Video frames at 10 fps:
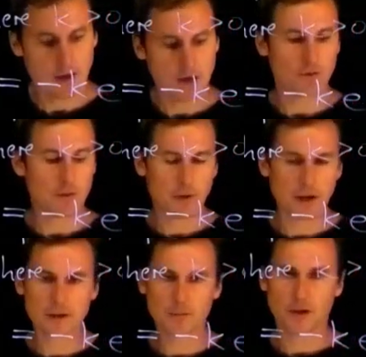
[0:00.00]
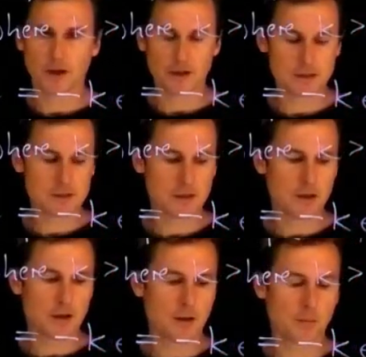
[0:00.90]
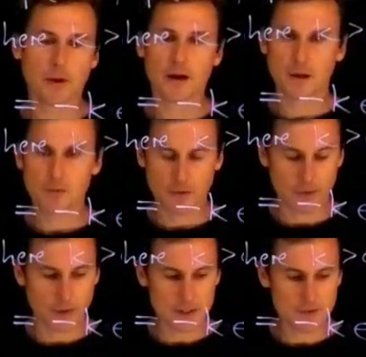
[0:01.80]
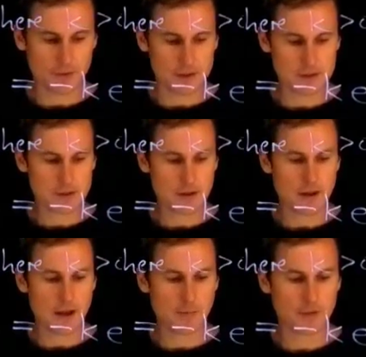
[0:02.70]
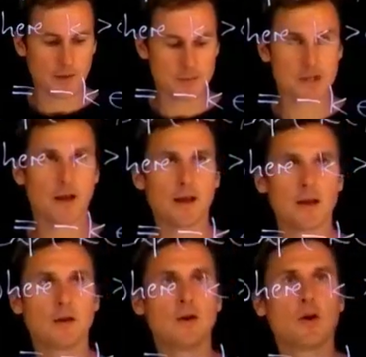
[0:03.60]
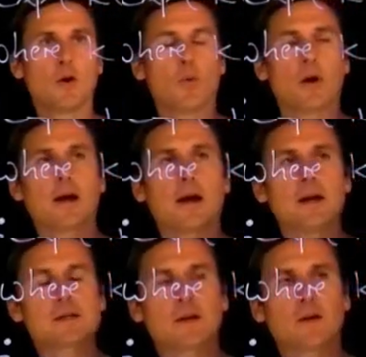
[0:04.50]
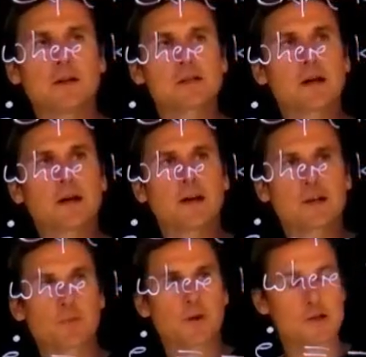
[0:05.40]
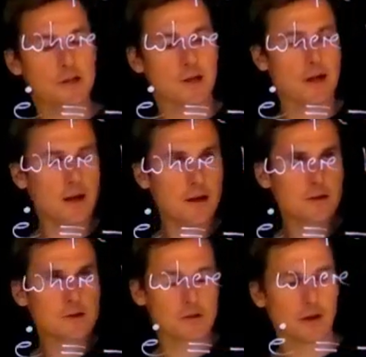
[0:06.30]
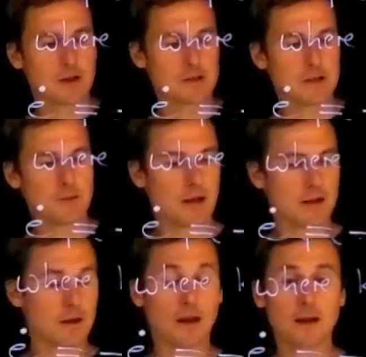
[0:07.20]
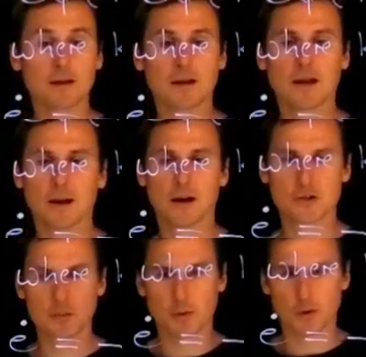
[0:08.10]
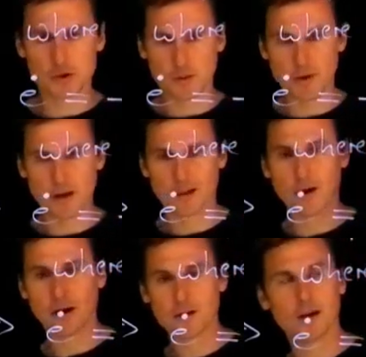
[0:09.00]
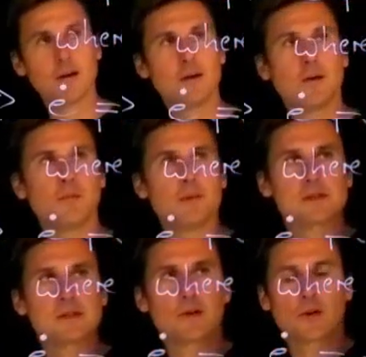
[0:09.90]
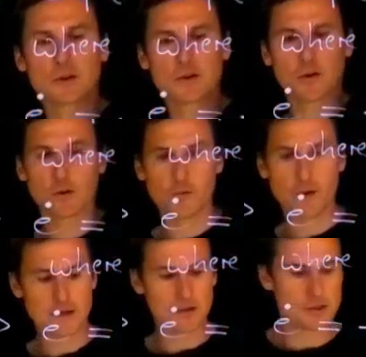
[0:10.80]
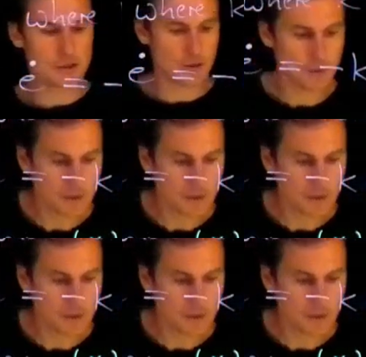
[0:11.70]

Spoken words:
We multiply this by a level of aggressiveness, m times k, where k is our desired exponential decay. So you can see, make the gain k larger, push the pedal harder, means the ergo is going to faster to 0.